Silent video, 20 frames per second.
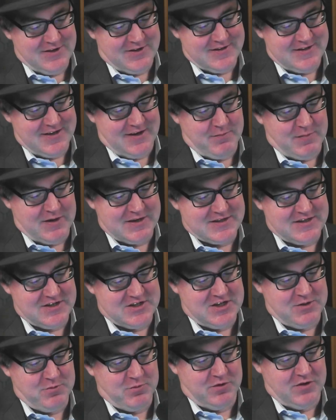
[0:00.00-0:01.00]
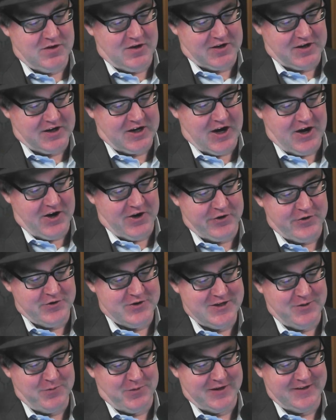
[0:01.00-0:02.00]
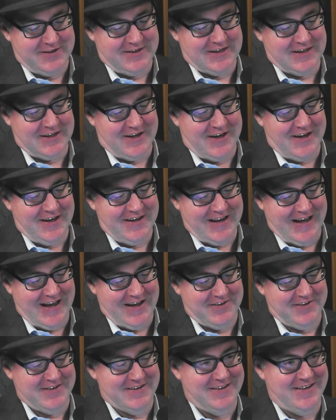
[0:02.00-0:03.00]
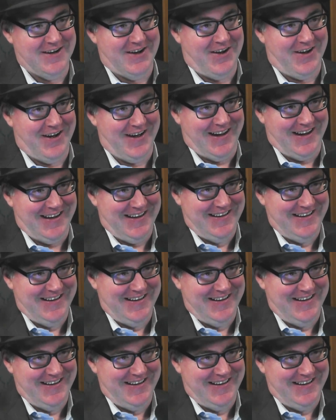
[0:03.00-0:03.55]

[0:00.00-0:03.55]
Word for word: not so much that she would not go, she wanted to lie down and die.